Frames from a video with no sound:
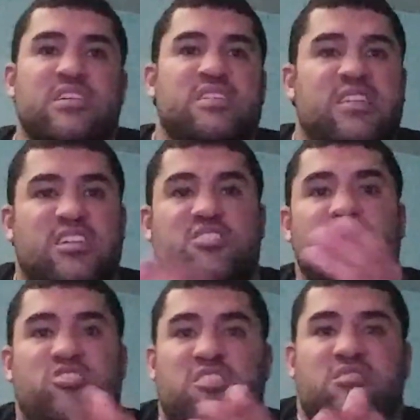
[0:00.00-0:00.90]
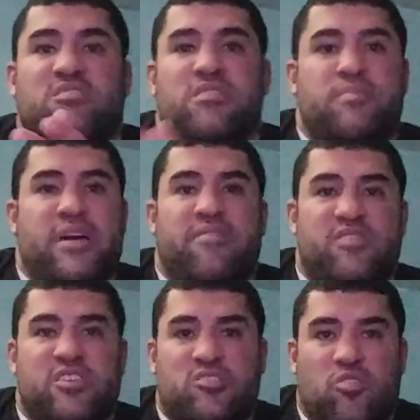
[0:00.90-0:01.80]
Nuts in general are bad
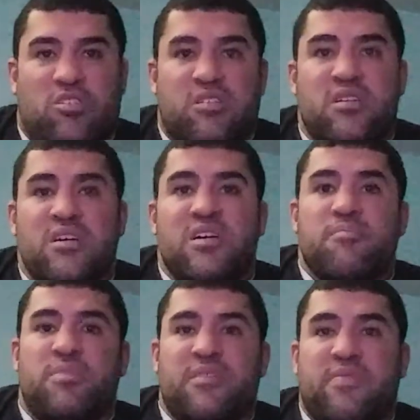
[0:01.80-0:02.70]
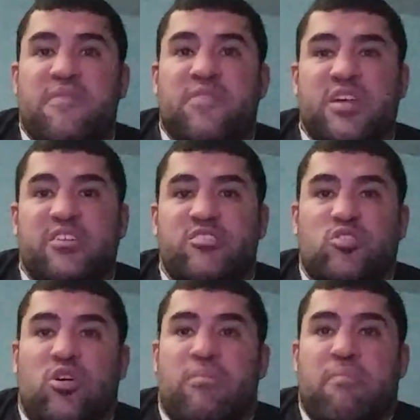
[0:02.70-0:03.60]
for your dog. But if you feed your
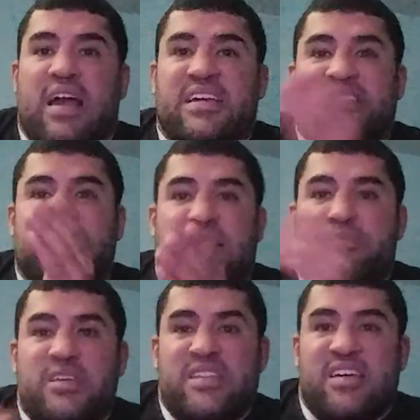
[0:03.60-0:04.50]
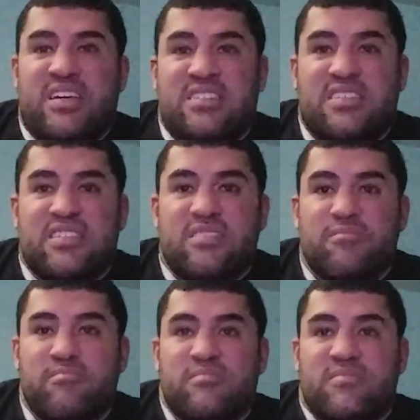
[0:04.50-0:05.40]
dog macadamia nuts,
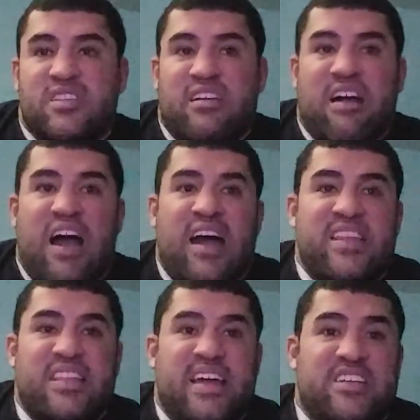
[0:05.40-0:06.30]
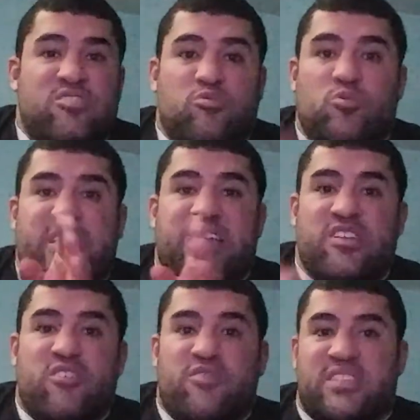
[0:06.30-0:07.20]
their hind legs will
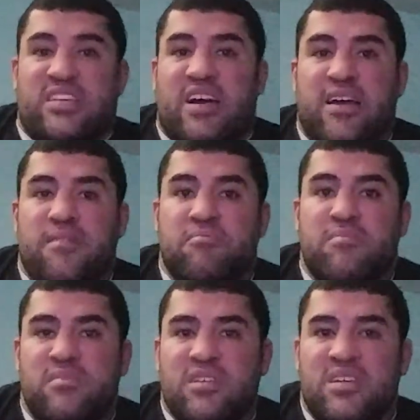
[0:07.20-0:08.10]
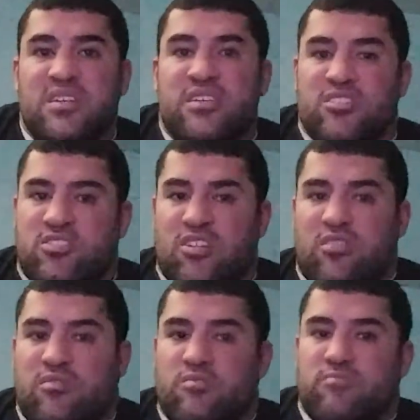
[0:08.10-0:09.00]
weaken over time.
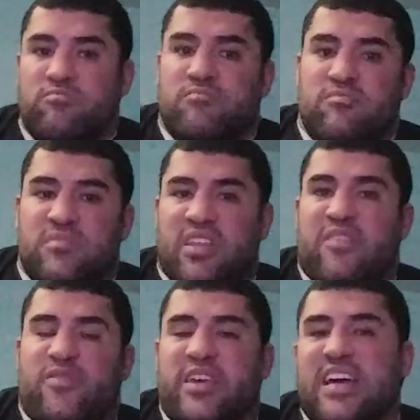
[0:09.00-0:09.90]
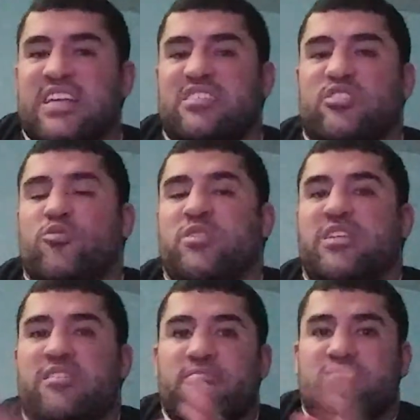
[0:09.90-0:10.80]
So, if he gets to it,